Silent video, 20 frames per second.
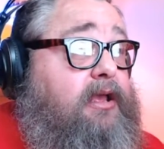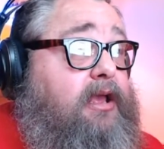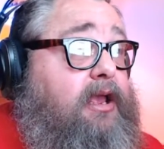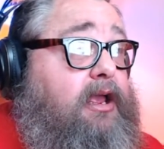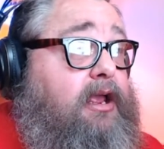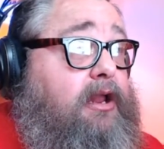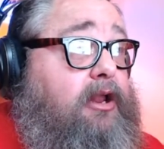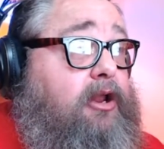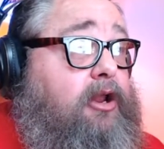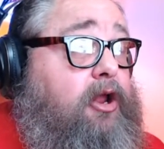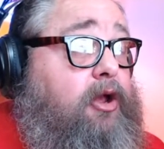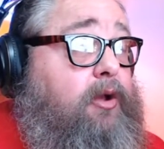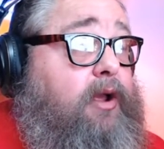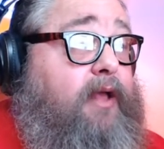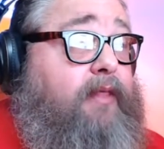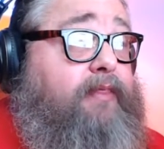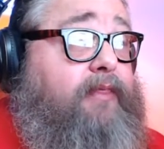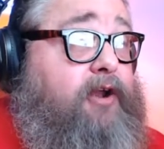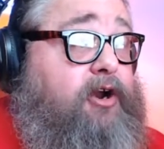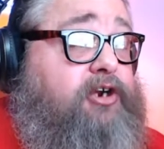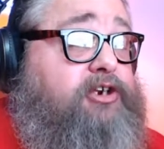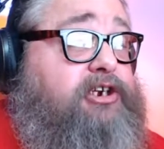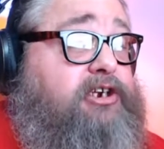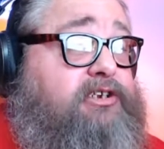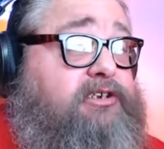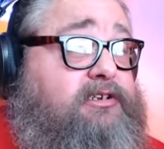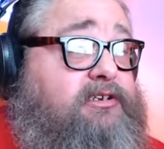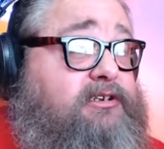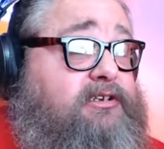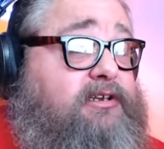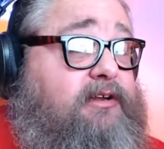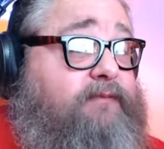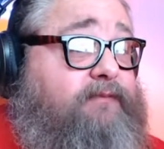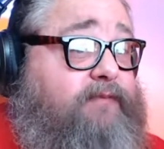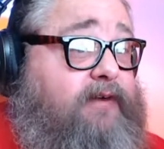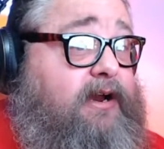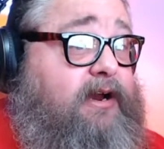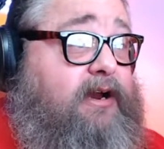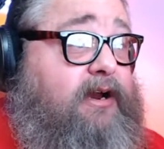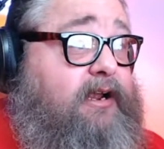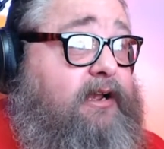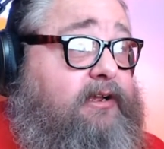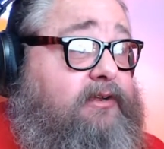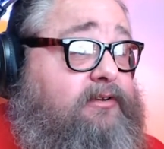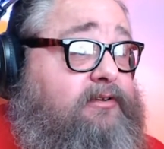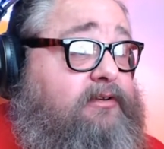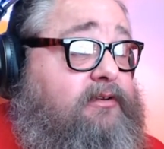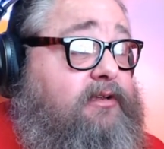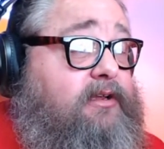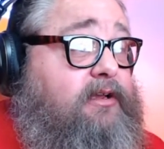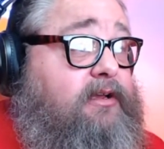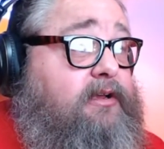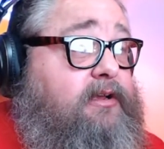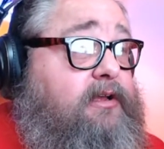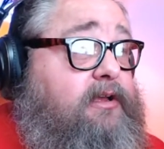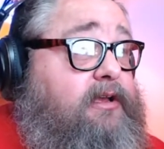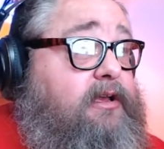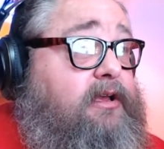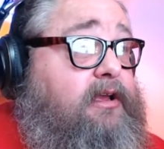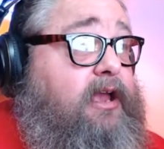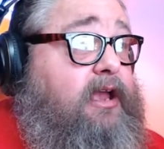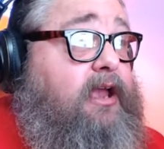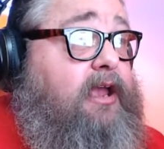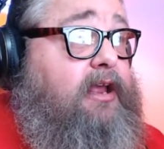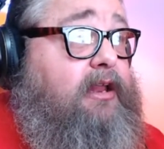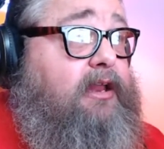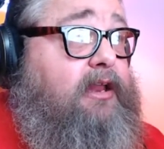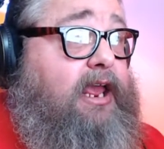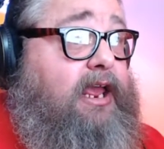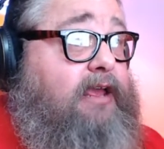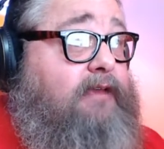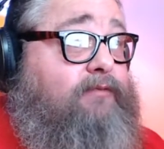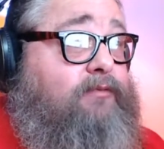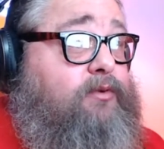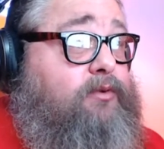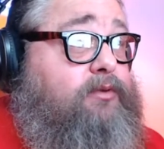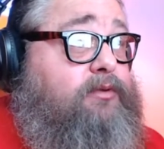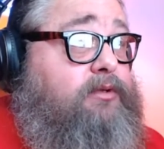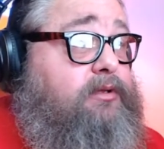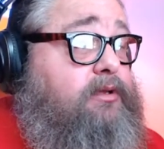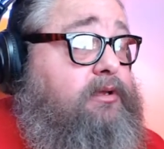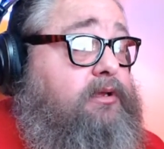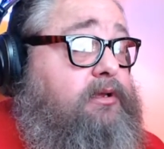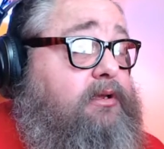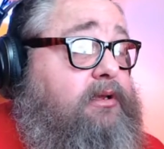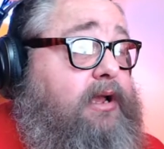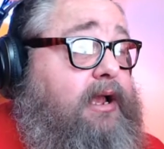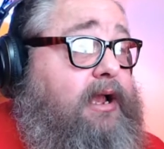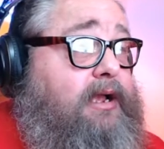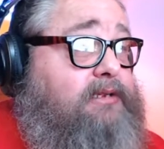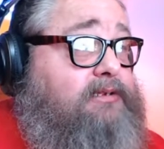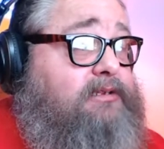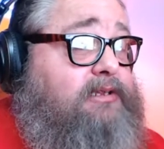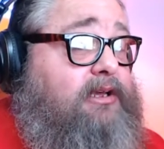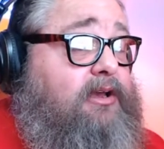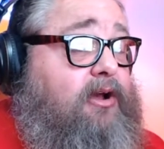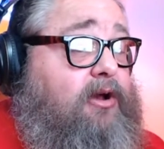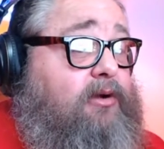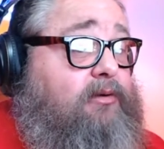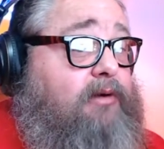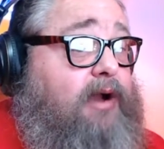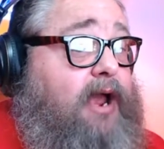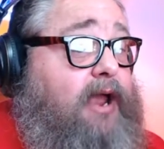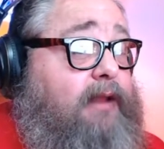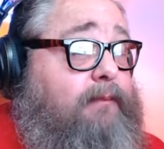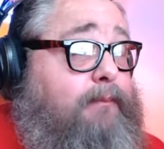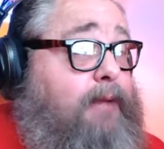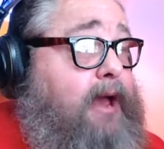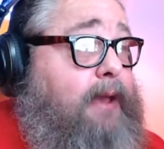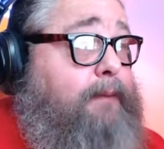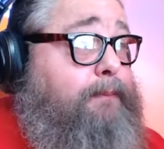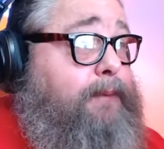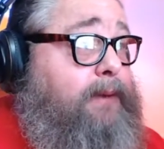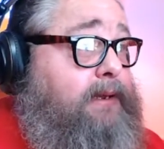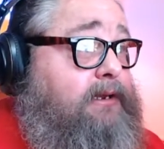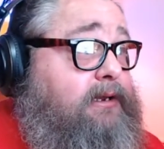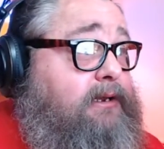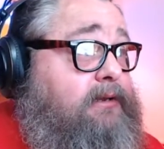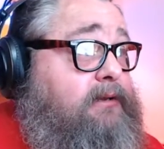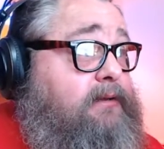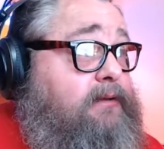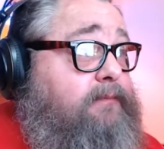And, and they're just as nefarious and evil as the alt-right, in my opinion.